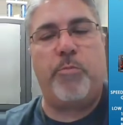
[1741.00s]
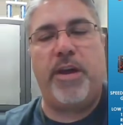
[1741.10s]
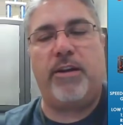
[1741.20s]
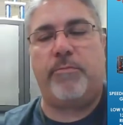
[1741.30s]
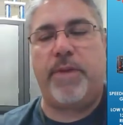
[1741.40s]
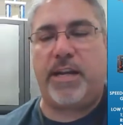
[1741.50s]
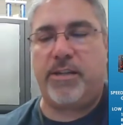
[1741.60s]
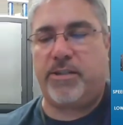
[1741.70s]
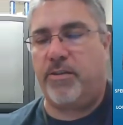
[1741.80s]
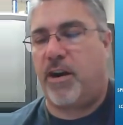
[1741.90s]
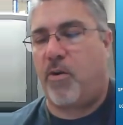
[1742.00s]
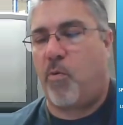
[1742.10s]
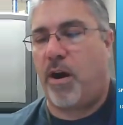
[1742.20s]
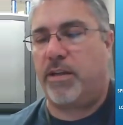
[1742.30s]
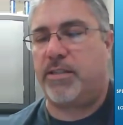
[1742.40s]
big on making sure that our
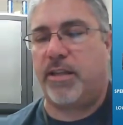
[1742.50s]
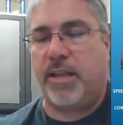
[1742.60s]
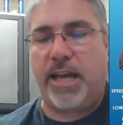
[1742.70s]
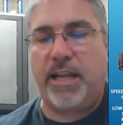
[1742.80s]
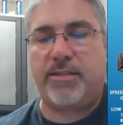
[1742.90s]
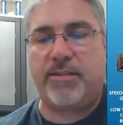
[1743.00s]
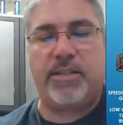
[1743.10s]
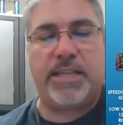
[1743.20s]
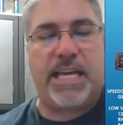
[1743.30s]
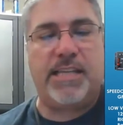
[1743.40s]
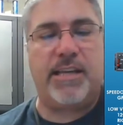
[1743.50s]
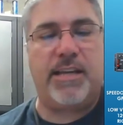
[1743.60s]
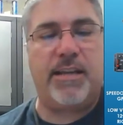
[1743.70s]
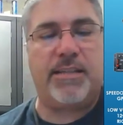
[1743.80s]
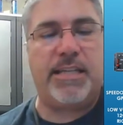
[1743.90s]
wiring is clean, so it's
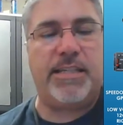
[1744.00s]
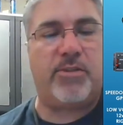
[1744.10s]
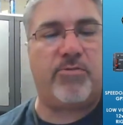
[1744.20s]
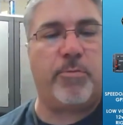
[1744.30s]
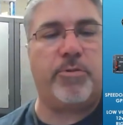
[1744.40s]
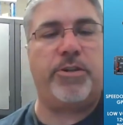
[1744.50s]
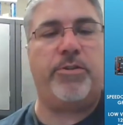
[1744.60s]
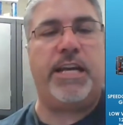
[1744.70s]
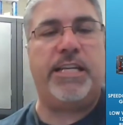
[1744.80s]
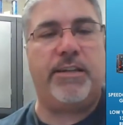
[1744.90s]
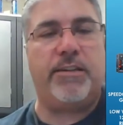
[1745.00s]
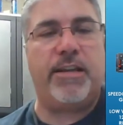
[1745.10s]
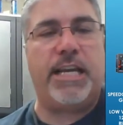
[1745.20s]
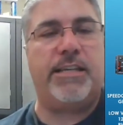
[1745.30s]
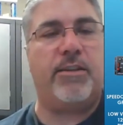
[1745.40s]
easy to troubleshoot,
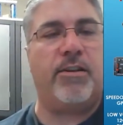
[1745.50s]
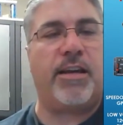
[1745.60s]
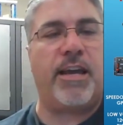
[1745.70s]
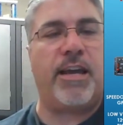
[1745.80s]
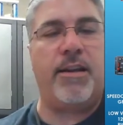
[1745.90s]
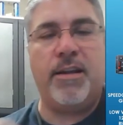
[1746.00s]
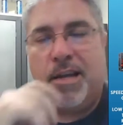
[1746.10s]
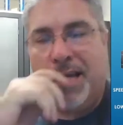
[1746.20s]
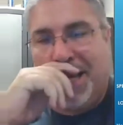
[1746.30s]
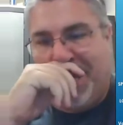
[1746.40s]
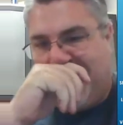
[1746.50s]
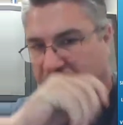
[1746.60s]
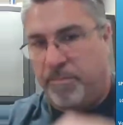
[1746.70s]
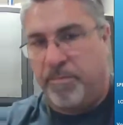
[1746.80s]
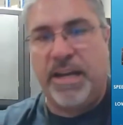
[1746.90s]
easy to look at,
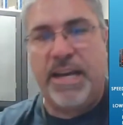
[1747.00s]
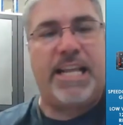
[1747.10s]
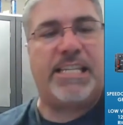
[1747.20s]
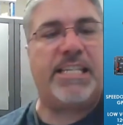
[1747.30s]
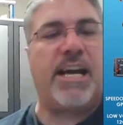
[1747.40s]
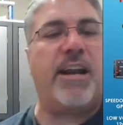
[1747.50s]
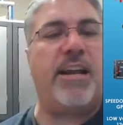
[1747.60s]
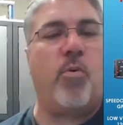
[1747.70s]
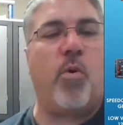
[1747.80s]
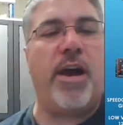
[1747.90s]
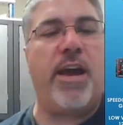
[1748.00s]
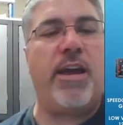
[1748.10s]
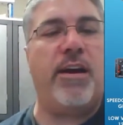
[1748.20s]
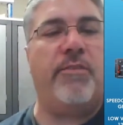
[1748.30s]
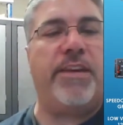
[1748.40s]
and it's not in the
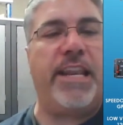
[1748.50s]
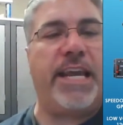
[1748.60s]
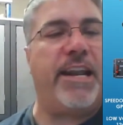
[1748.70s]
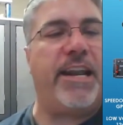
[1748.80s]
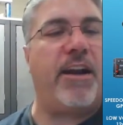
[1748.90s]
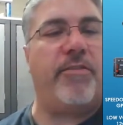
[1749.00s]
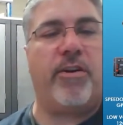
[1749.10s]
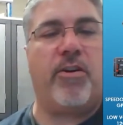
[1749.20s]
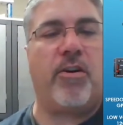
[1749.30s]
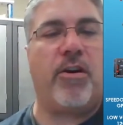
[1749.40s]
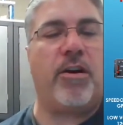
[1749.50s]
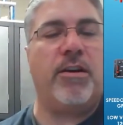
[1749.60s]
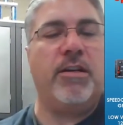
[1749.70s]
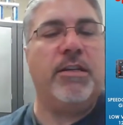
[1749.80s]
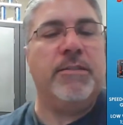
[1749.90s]
way of getting in and out of the car.
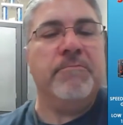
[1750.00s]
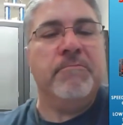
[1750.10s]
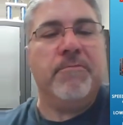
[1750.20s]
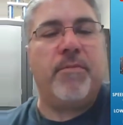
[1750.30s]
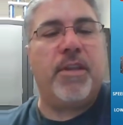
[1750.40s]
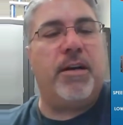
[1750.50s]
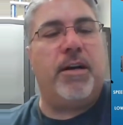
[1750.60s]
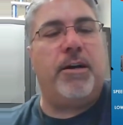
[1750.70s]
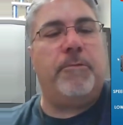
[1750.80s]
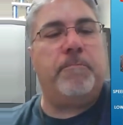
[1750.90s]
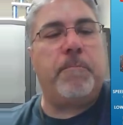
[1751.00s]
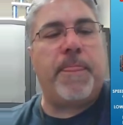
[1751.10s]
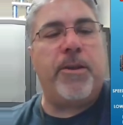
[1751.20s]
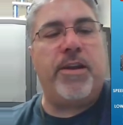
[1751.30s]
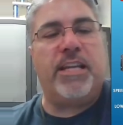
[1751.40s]

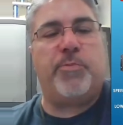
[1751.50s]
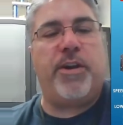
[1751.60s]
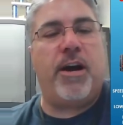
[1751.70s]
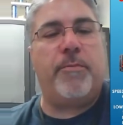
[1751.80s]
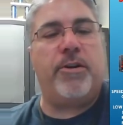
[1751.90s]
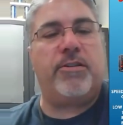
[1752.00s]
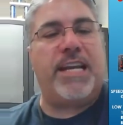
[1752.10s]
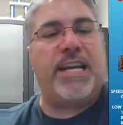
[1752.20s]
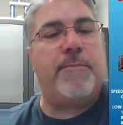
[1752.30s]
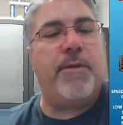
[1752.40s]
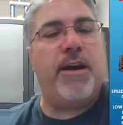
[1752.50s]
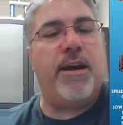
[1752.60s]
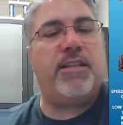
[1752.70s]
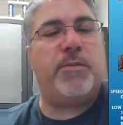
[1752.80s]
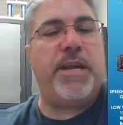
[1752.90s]
You can get speedometers on
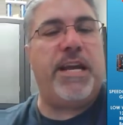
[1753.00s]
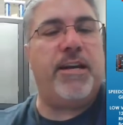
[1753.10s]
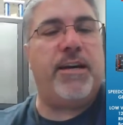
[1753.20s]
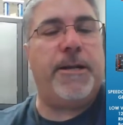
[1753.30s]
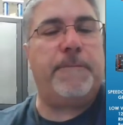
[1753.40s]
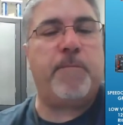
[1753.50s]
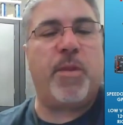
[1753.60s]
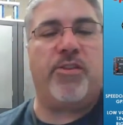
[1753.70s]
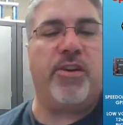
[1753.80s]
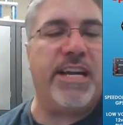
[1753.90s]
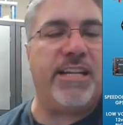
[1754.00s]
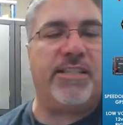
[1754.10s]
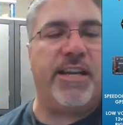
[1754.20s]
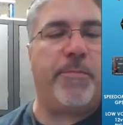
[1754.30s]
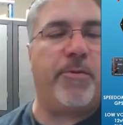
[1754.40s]
eBay, Speed Hut. They're getting
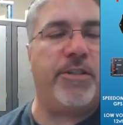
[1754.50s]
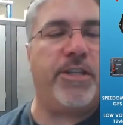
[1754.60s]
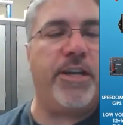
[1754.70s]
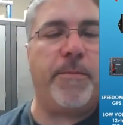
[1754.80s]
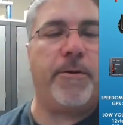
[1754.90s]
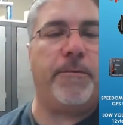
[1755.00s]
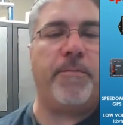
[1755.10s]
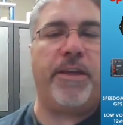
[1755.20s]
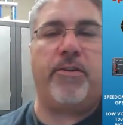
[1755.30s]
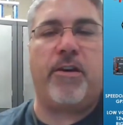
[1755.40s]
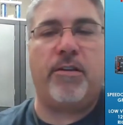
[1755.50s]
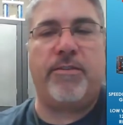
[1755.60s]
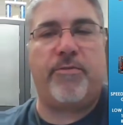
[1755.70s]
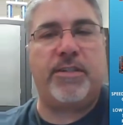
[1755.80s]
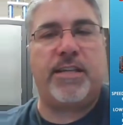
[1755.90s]
cheaper and cheaper, and there's all
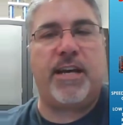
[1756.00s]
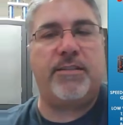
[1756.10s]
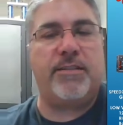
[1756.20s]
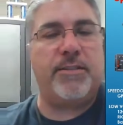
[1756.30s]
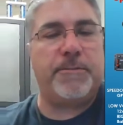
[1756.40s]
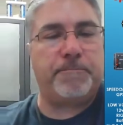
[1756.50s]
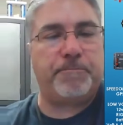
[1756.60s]
different sizes.